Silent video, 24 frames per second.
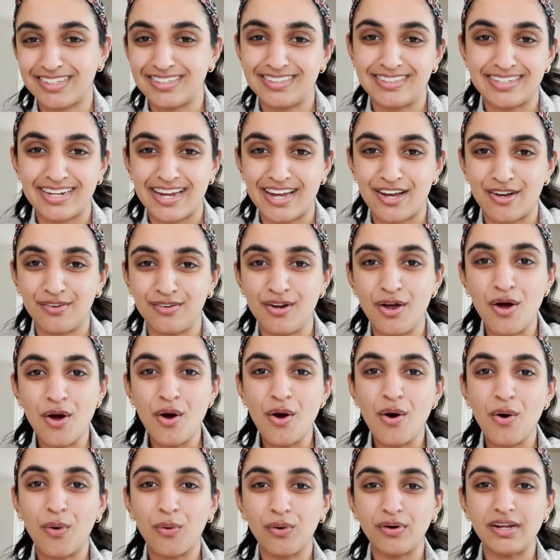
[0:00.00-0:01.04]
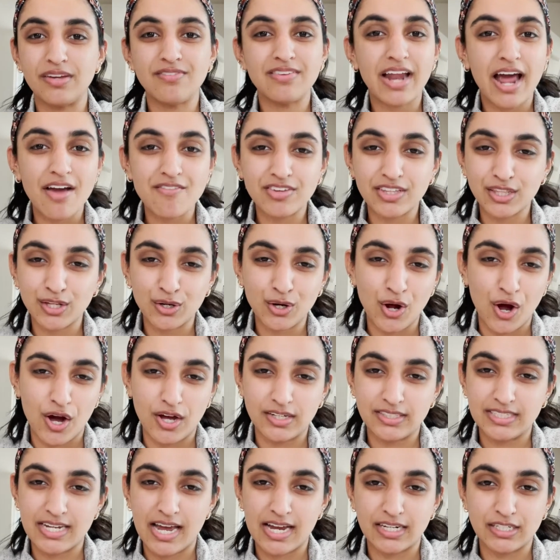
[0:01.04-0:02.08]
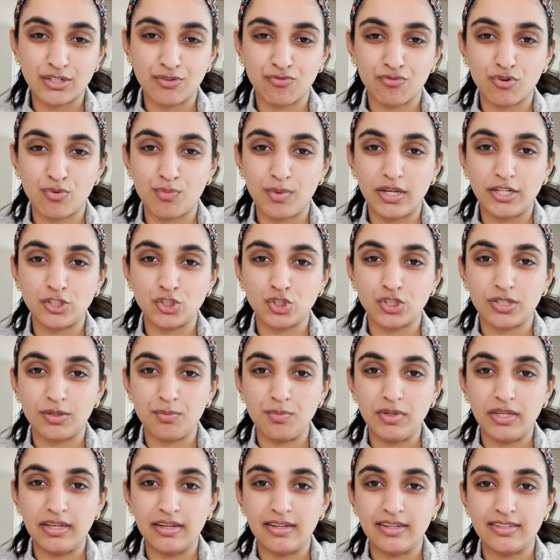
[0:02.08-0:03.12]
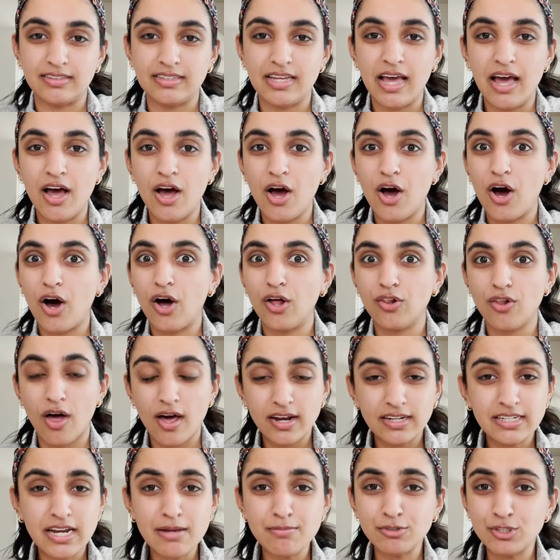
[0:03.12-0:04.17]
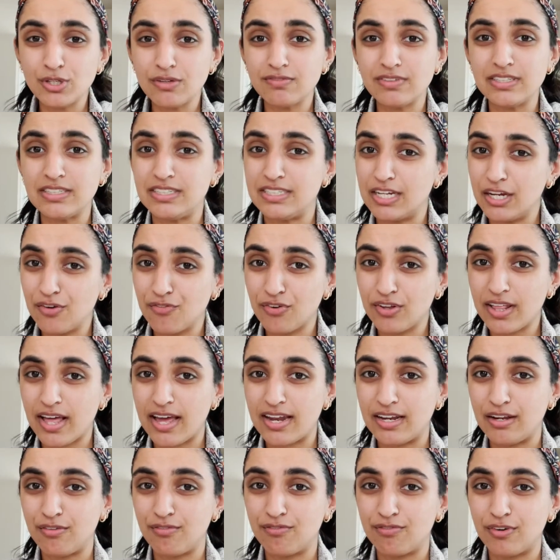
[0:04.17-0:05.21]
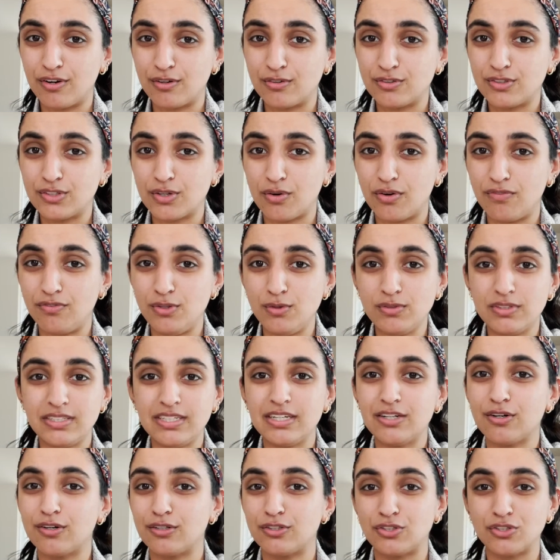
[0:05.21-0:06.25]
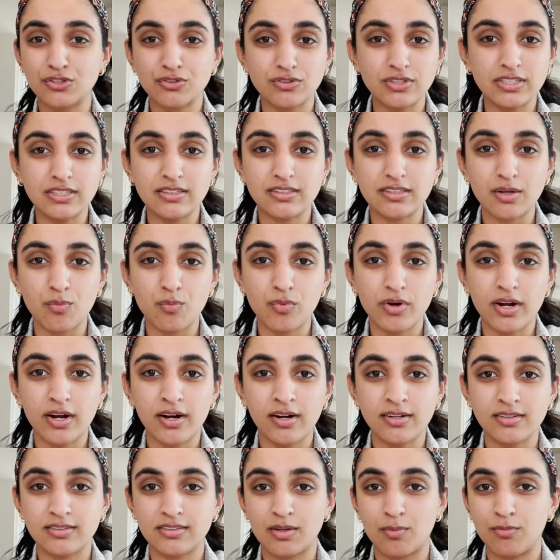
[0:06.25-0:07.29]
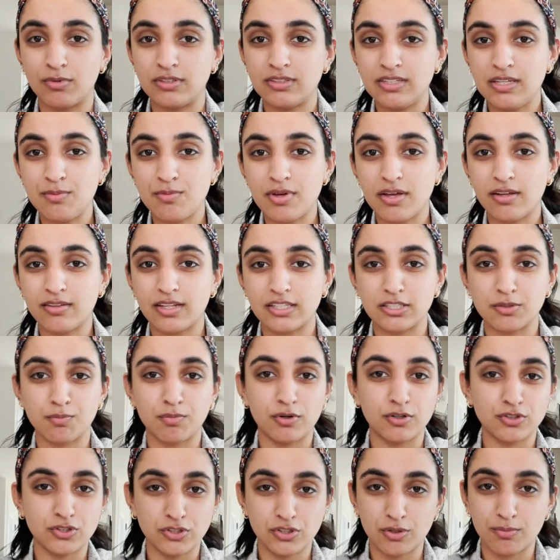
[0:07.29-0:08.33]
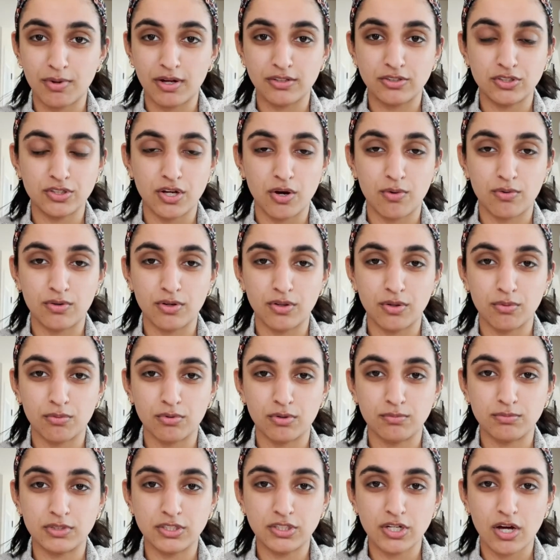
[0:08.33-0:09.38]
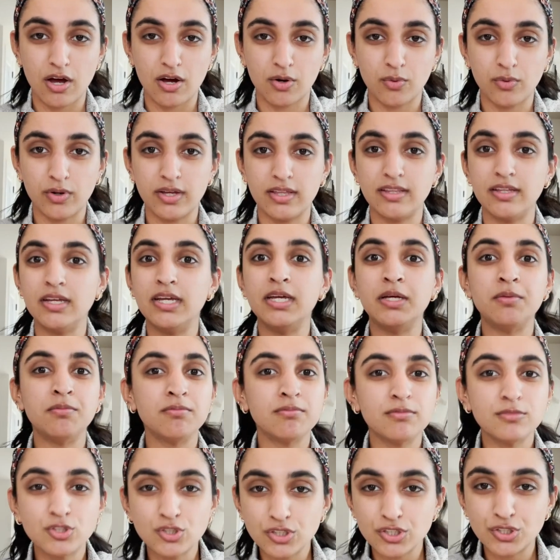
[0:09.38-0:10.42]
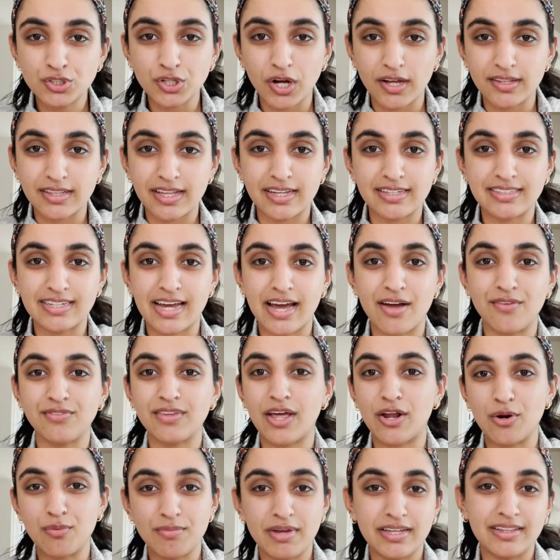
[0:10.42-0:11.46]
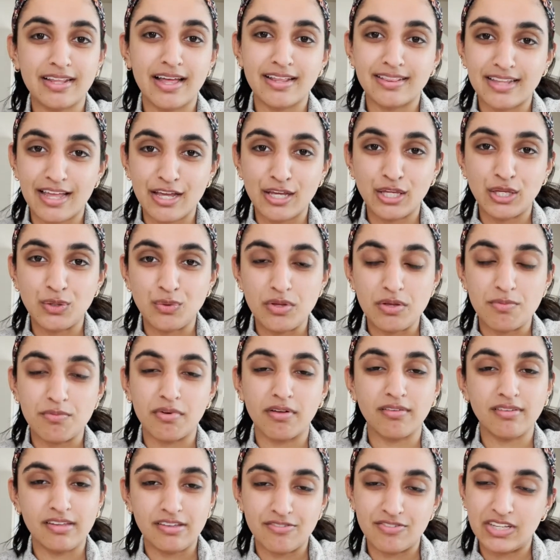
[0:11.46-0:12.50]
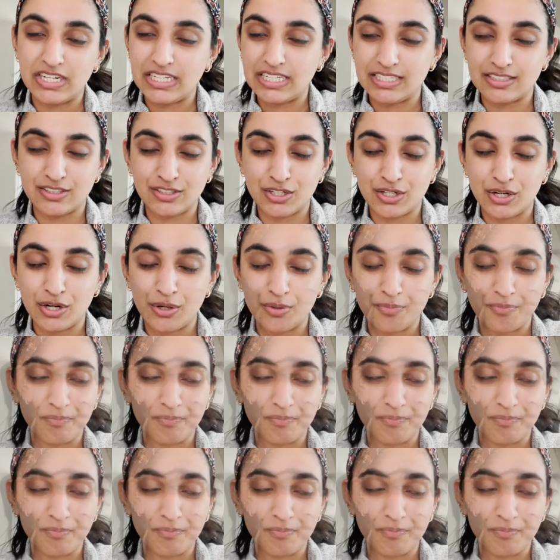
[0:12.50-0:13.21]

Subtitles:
down, or even having their contact information, because a lot of times you have to dig for that info. So if you see it on a screen somewhere, it's someone's email, that's the person you're about to go into the room to talk with, just jot that down. That'll make that thank you email even easier.